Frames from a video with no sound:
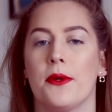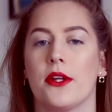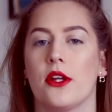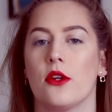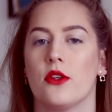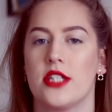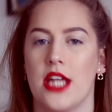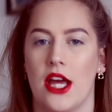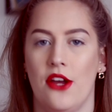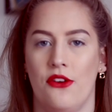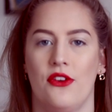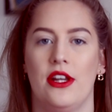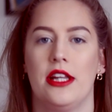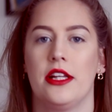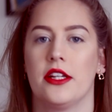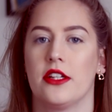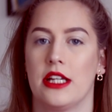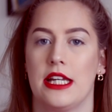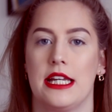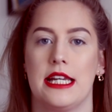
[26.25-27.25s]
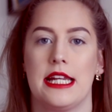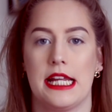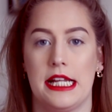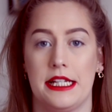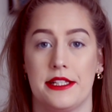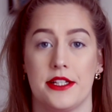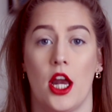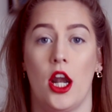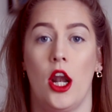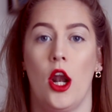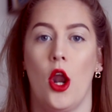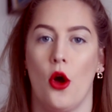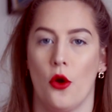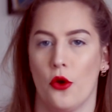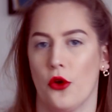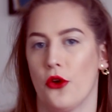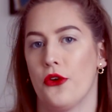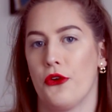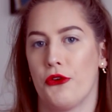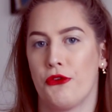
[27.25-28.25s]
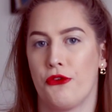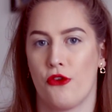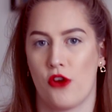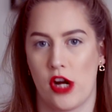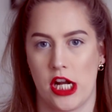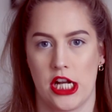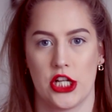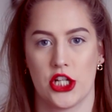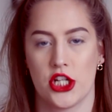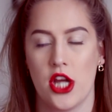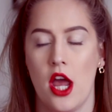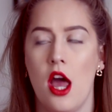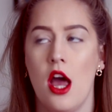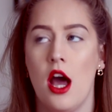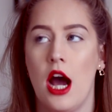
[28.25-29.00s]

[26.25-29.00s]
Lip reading: but you're definitely going to need a long fringe.